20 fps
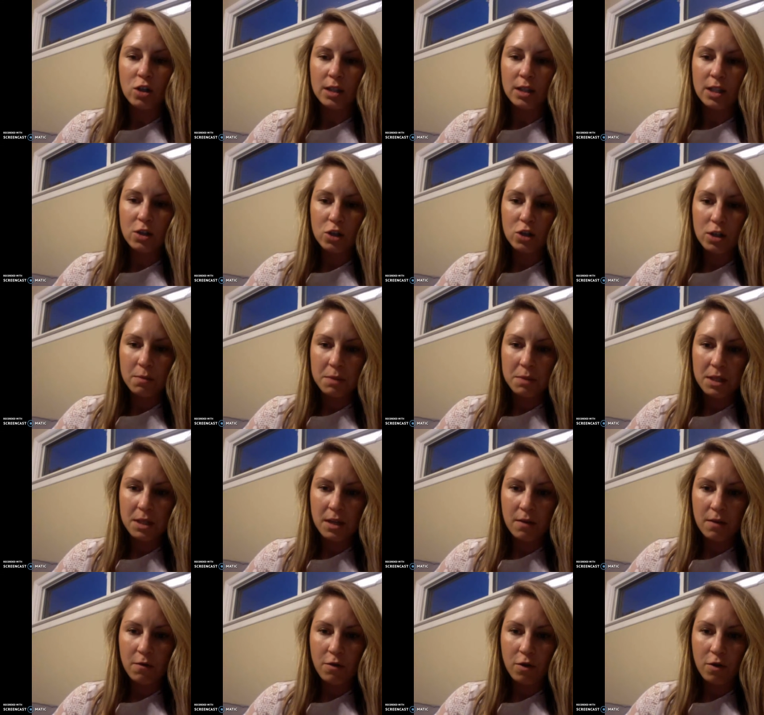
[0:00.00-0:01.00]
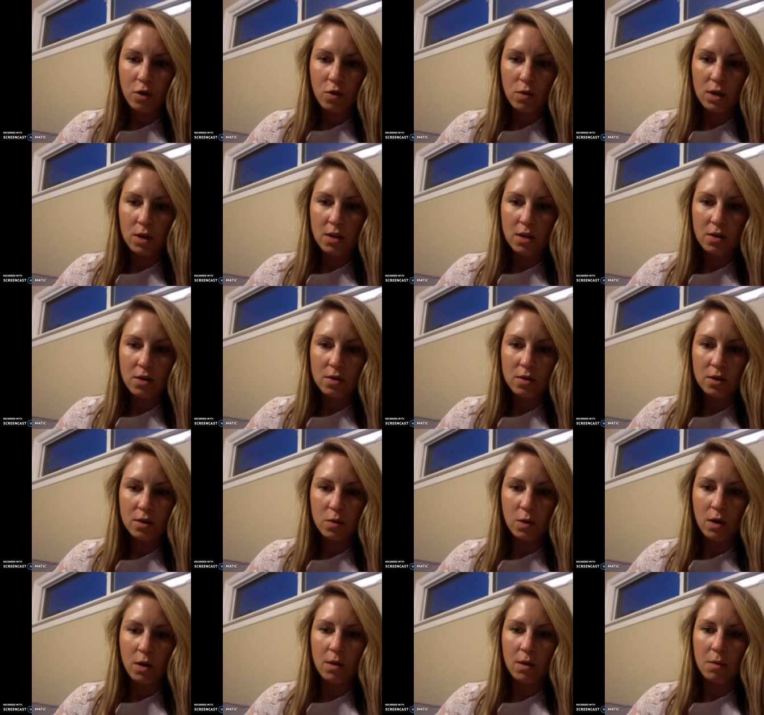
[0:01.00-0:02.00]
leadership team for 3 years
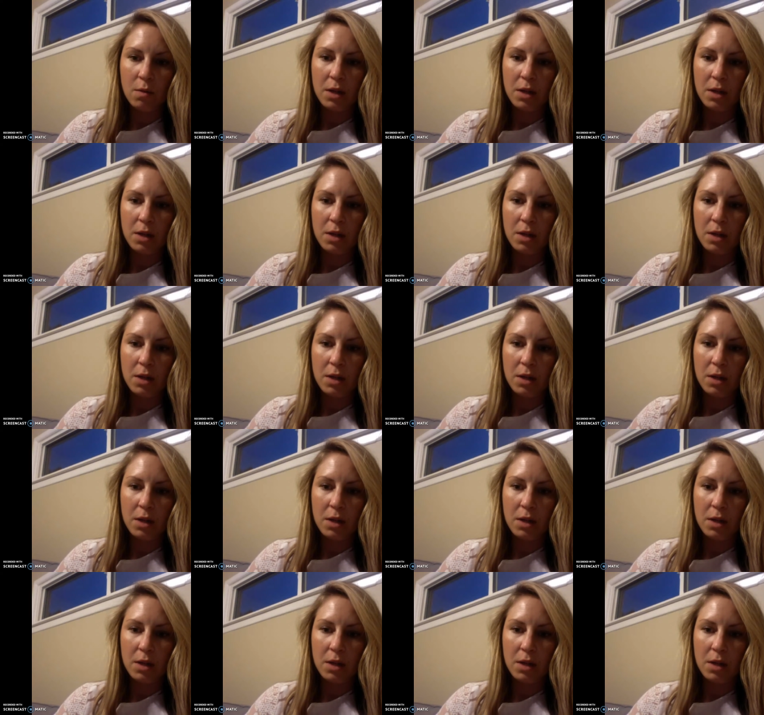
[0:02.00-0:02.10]
where we